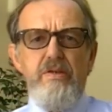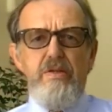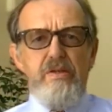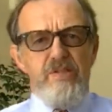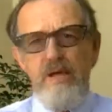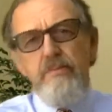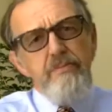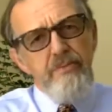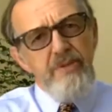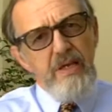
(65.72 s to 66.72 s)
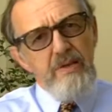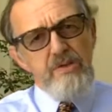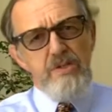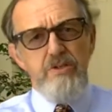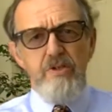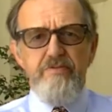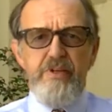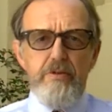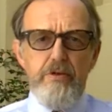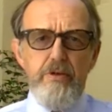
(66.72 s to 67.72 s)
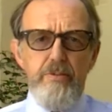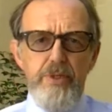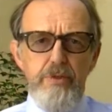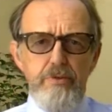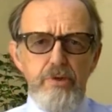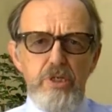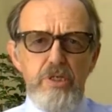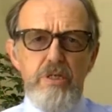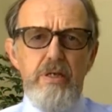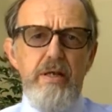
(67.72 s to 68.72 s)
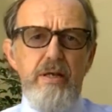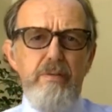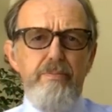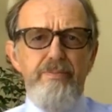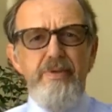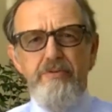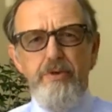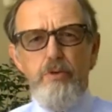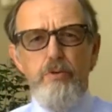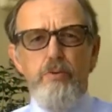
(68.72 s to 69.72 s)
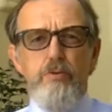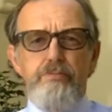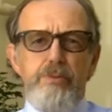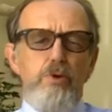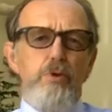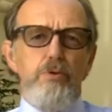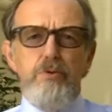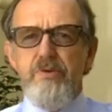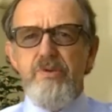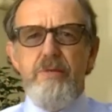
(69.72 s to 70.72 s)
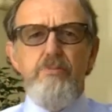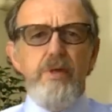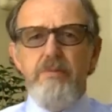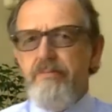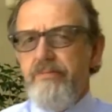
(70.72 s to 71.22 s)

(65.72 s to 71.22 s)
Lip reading: Some things are just vulgar abuse. If you call someone,